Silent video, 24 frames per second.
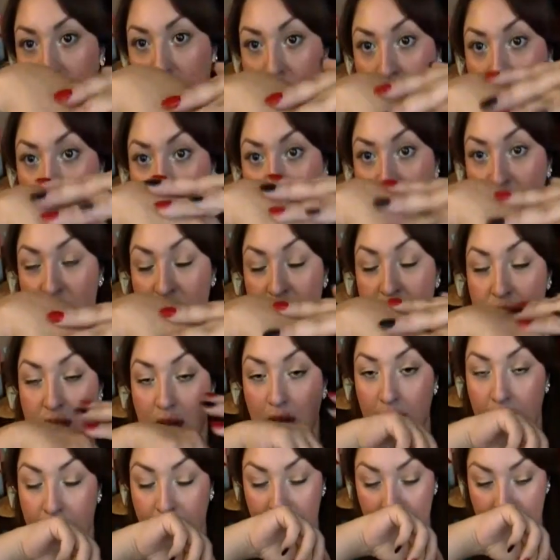I love this
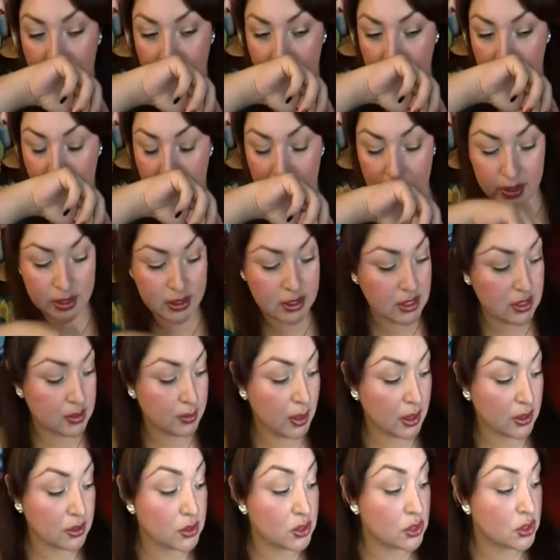stuff. It
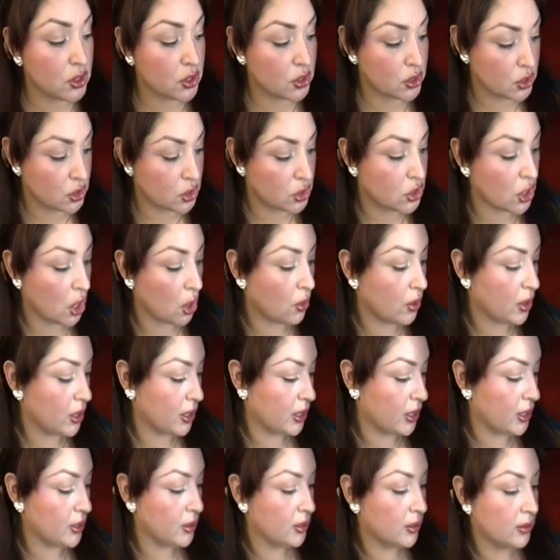smells so
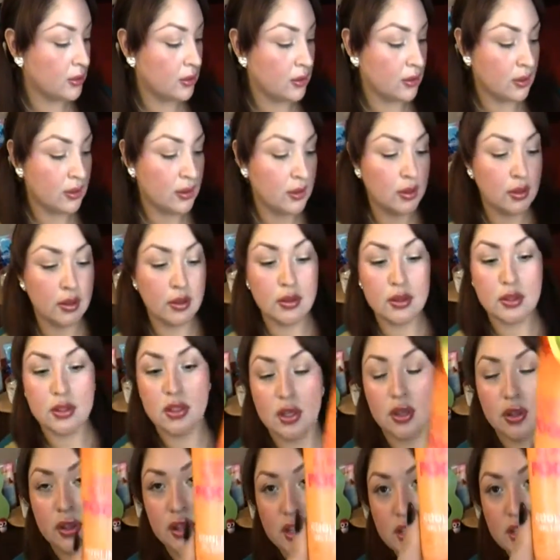good. So